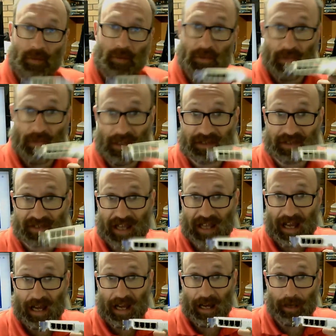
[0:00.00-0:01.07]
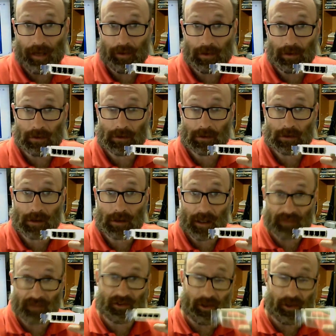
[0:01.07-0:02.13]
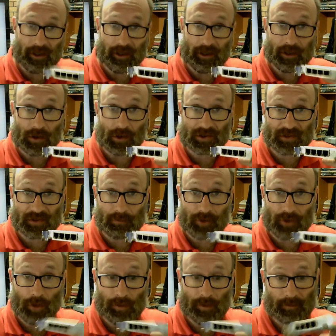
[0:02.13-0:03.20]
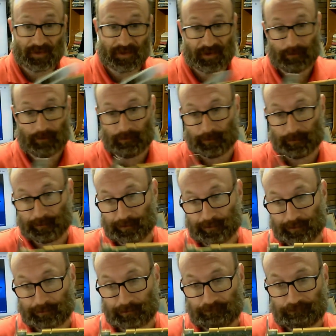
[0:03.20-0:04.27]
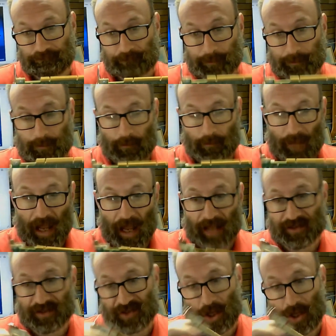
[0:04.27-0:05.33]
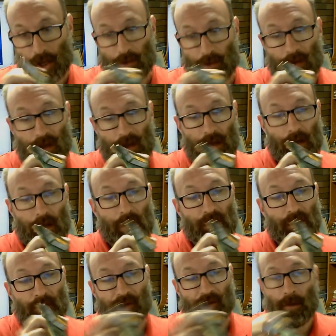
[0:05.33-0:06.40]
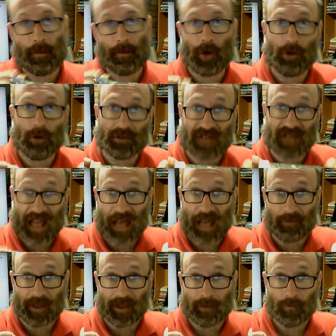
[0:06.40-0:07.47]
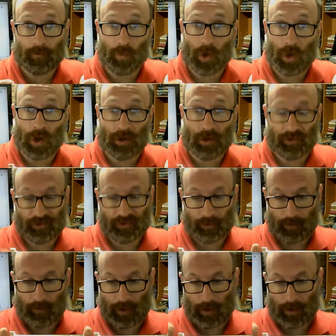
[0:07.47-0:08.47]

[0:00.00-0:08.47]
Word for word: But this card has clearly got some problems. And so the problem I was having was